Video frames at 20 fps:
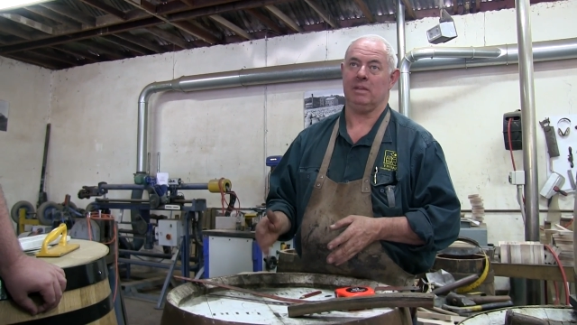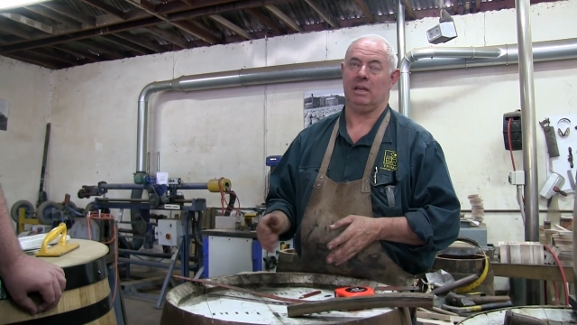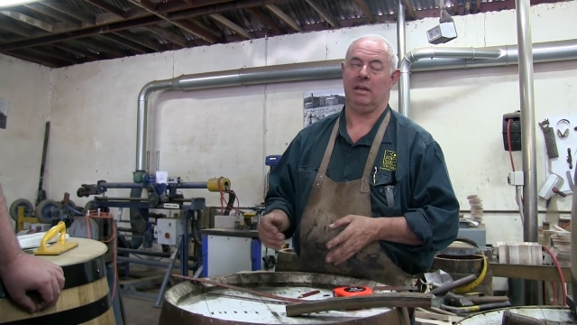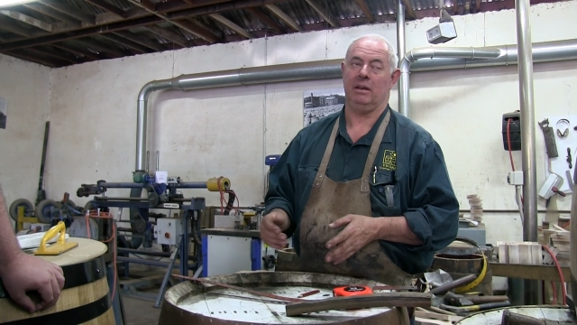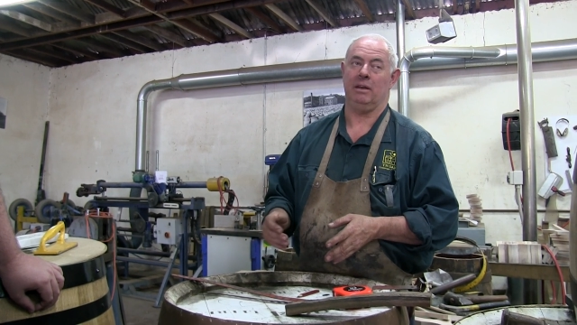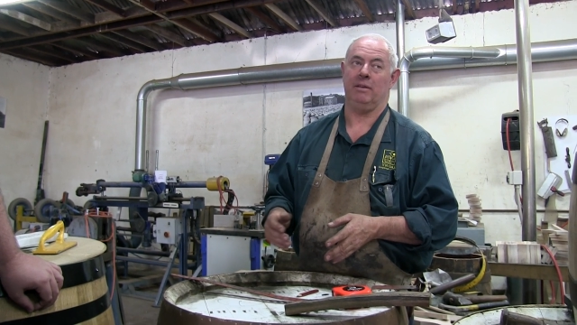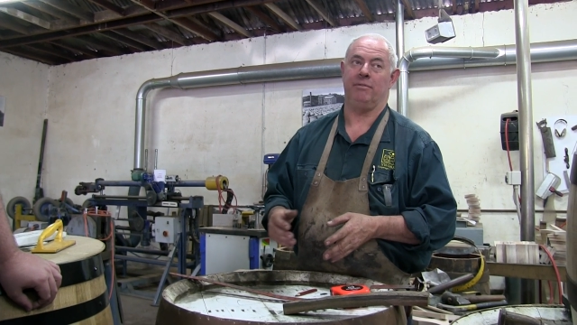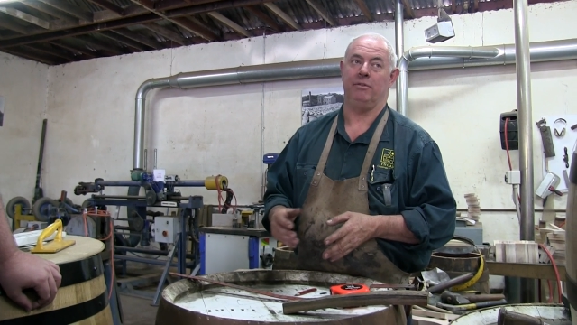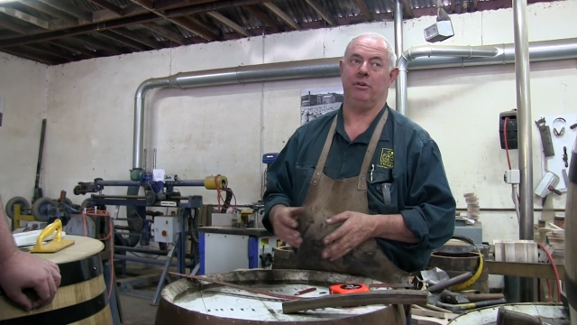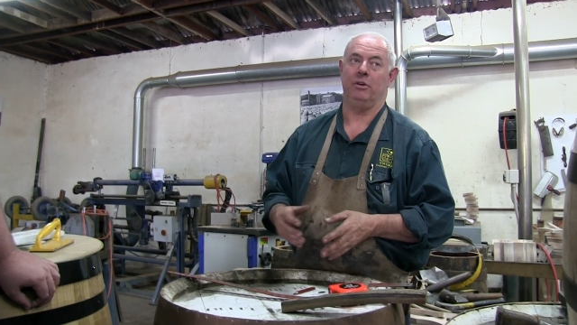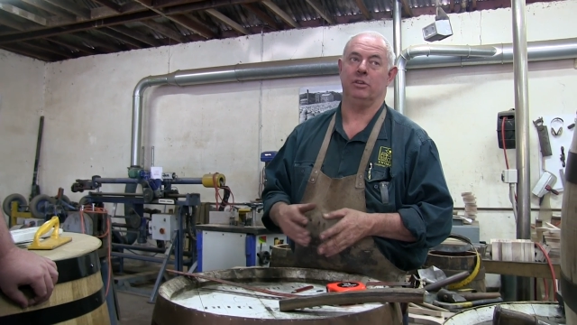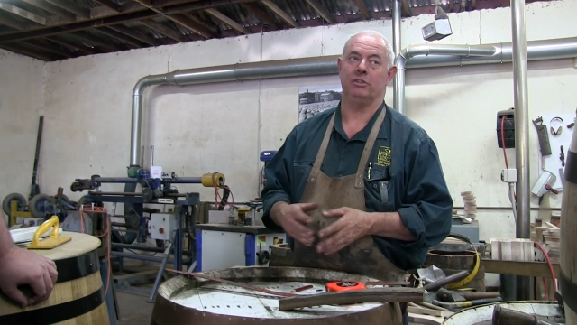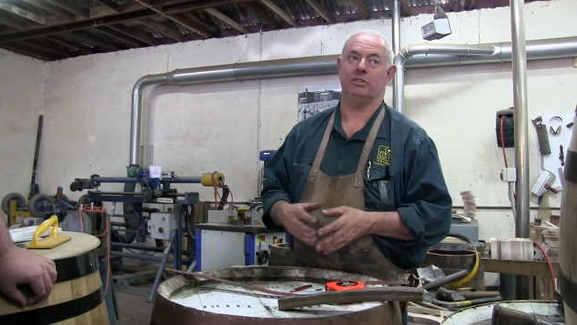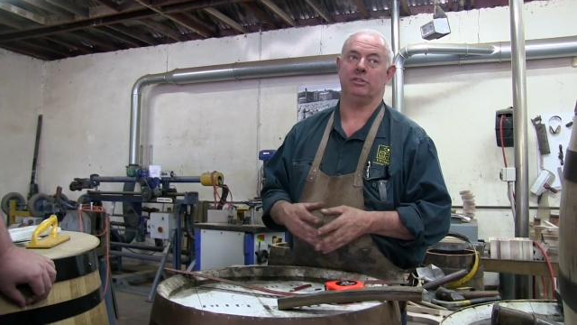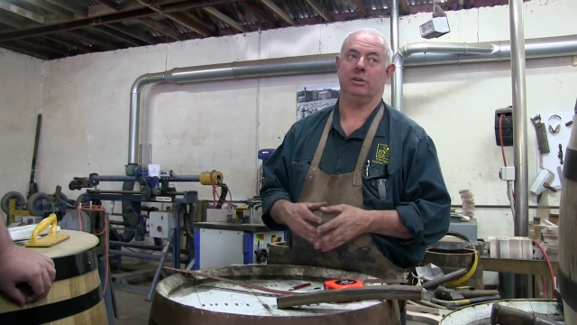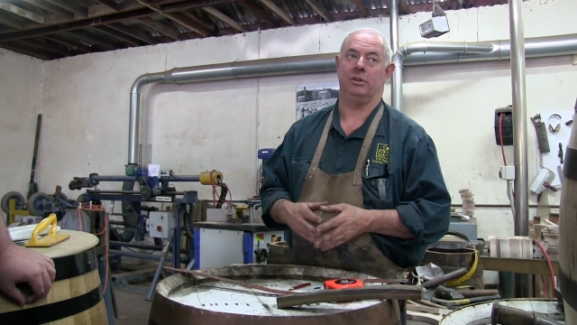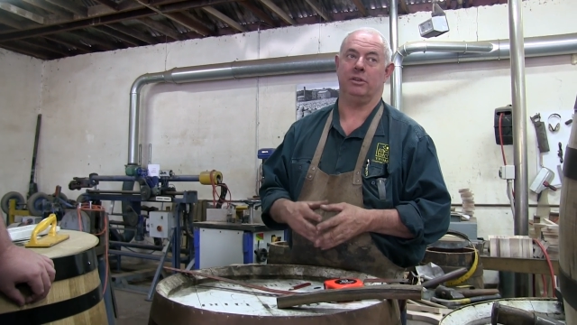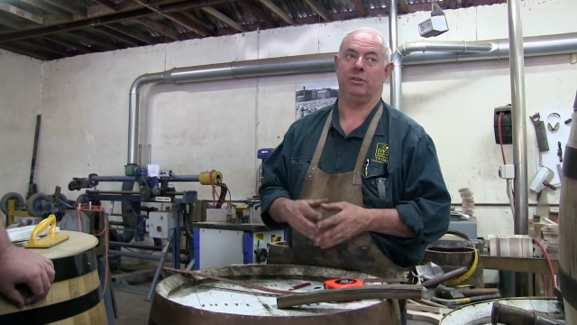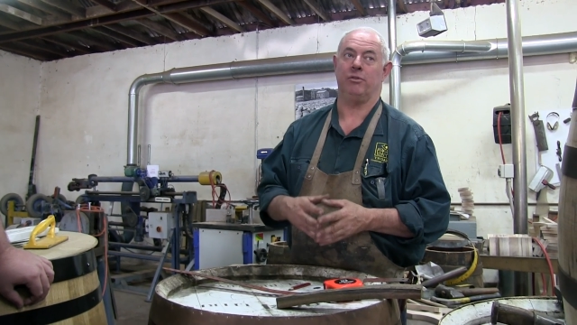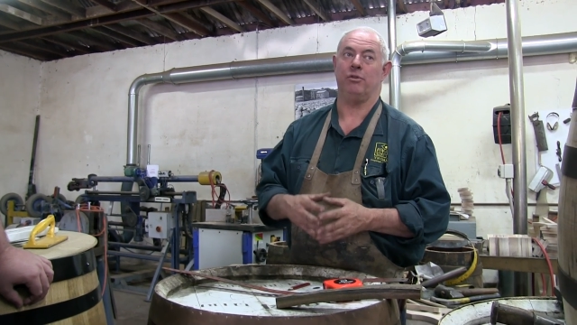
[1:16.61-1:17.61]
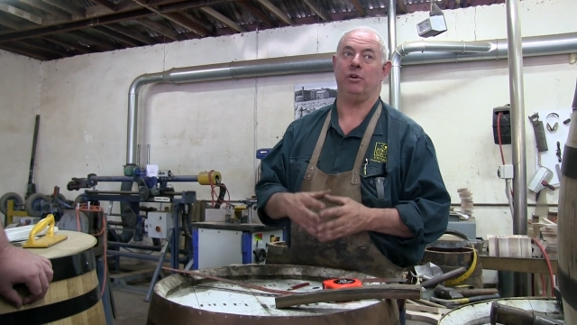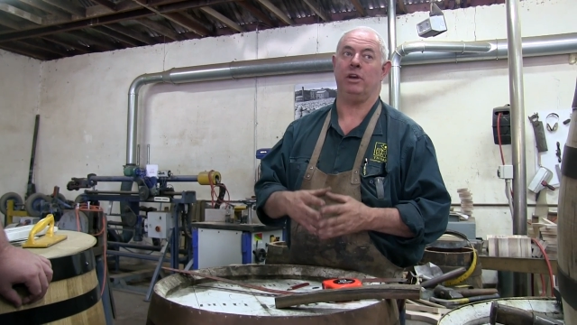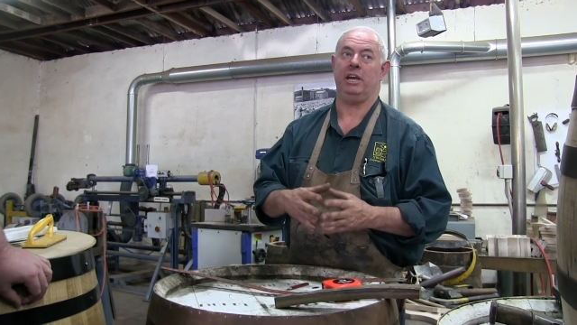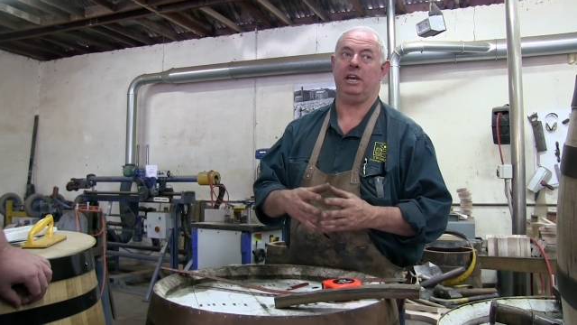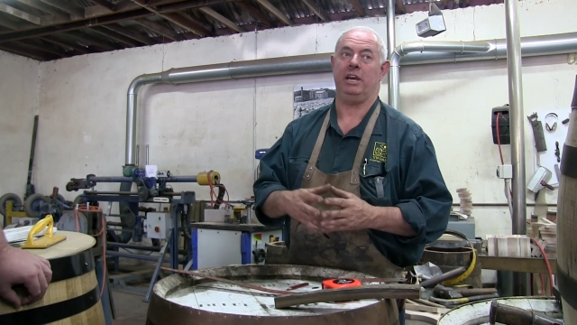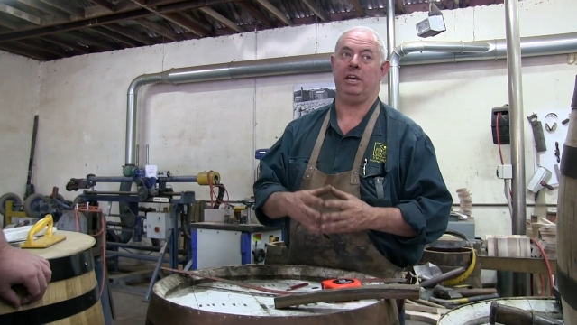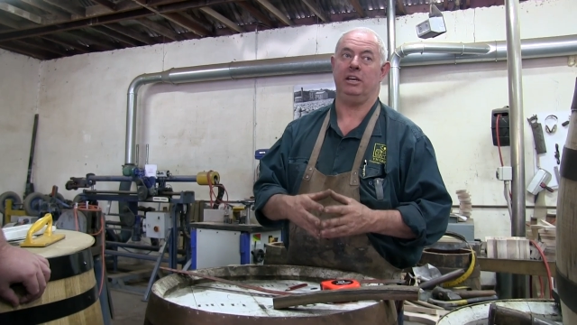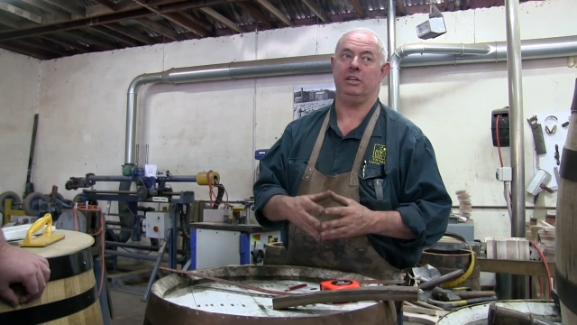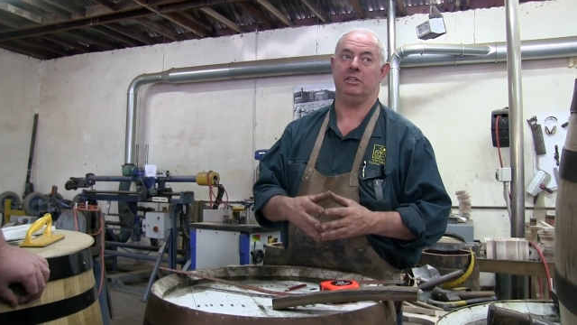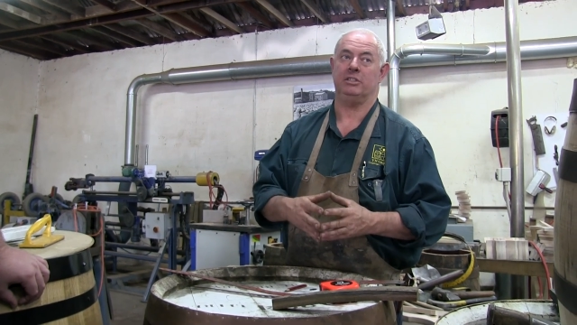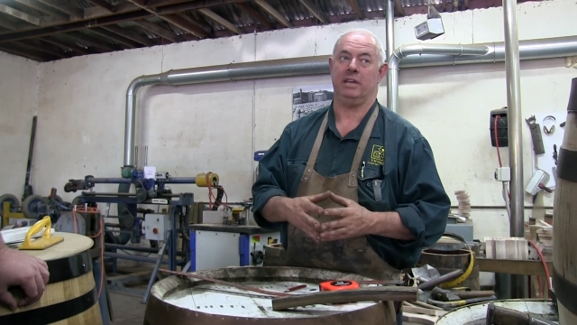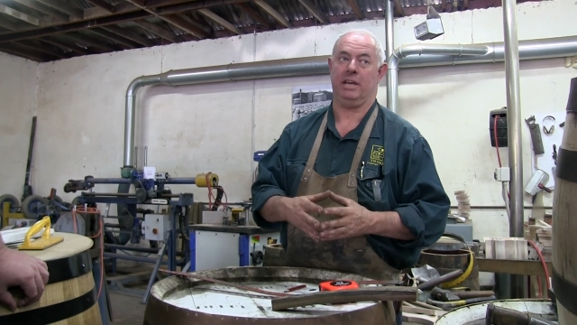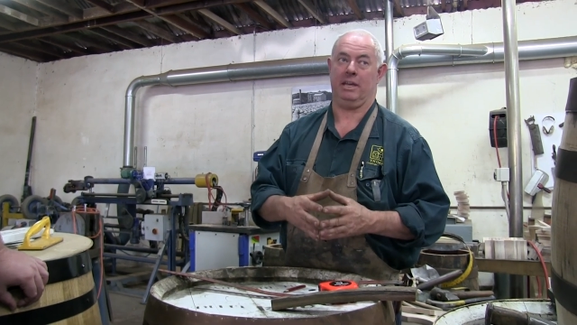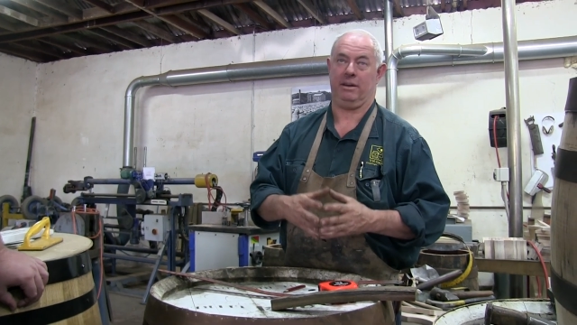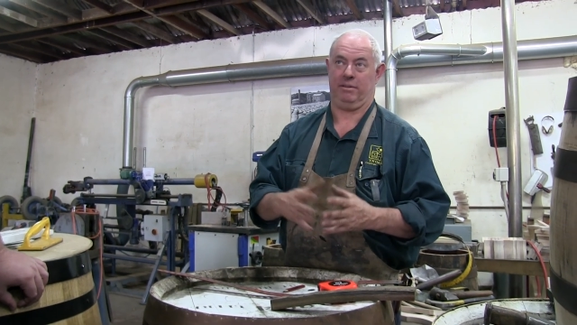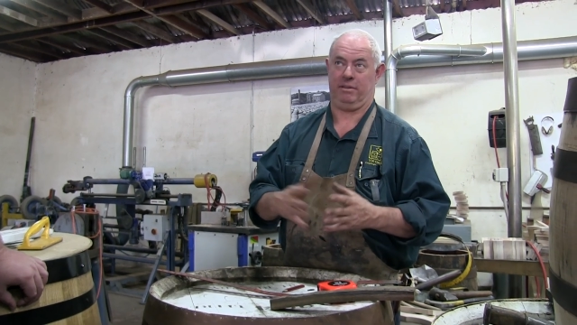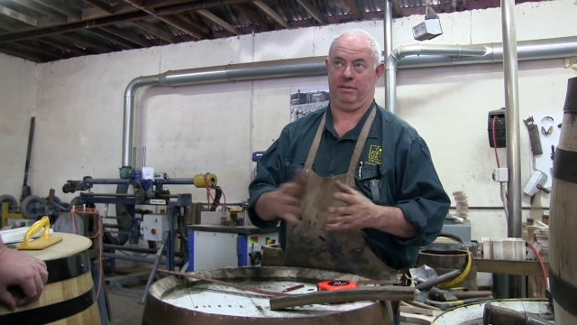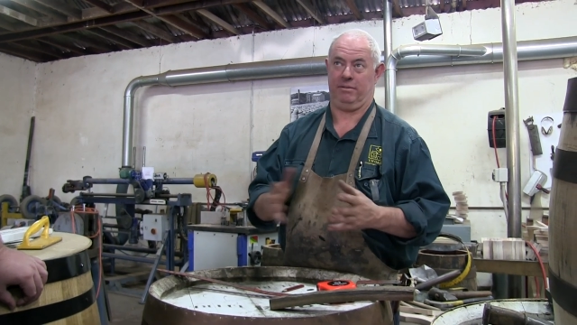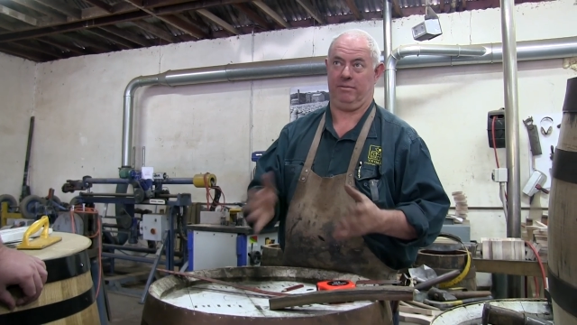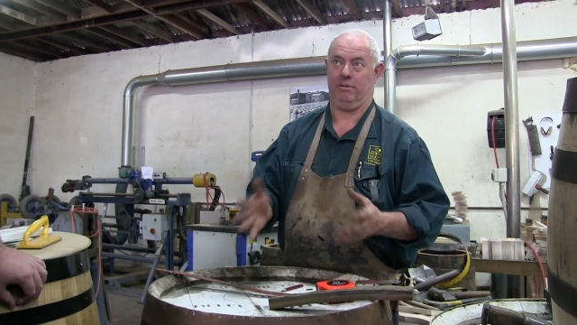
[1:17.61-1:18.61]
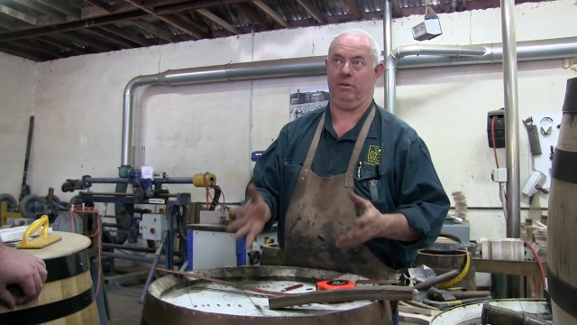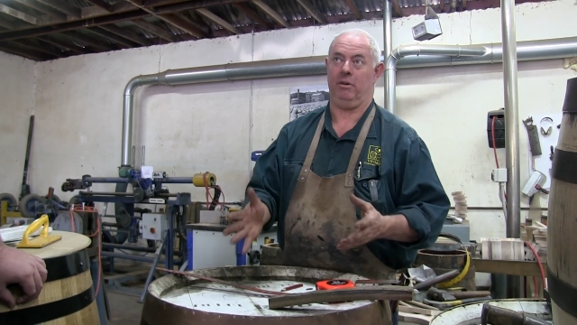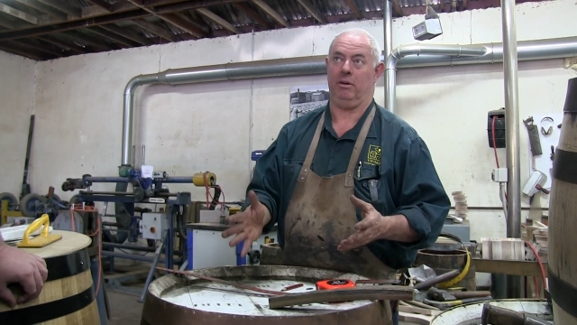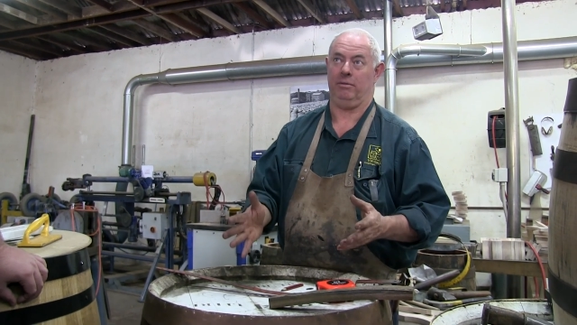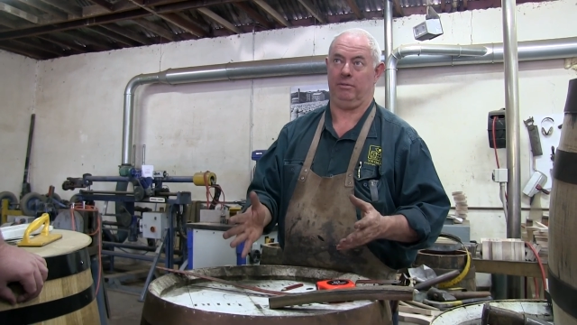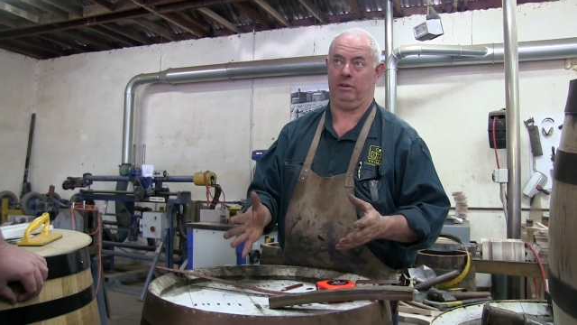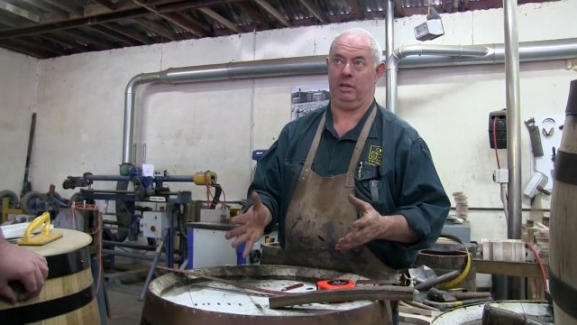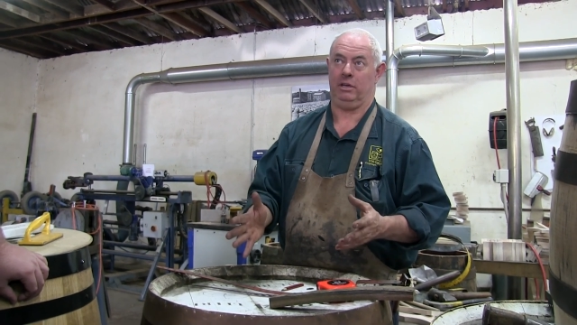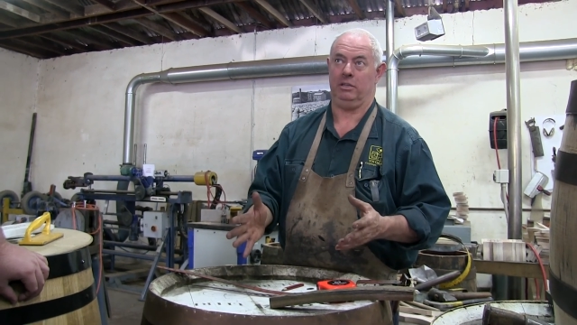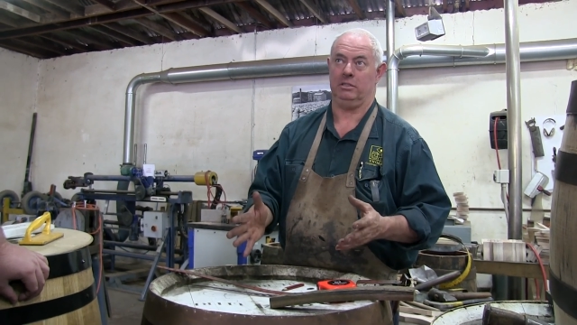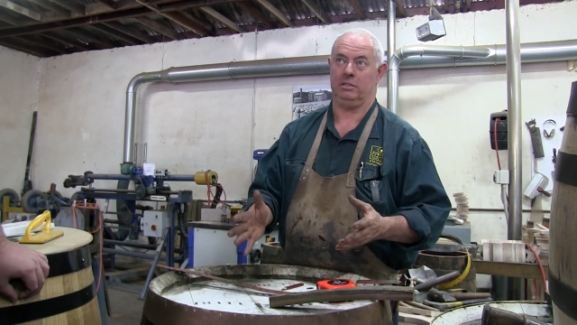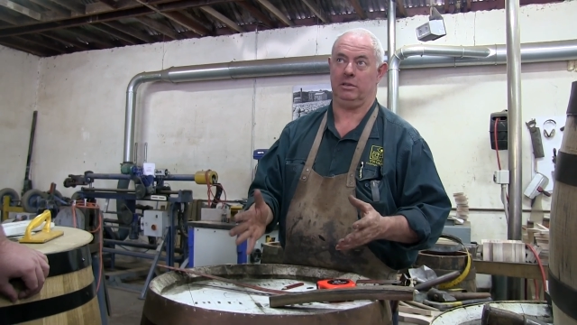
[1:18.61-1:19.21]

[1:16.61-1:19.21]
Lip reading: and the first 3 years out of the 5 years,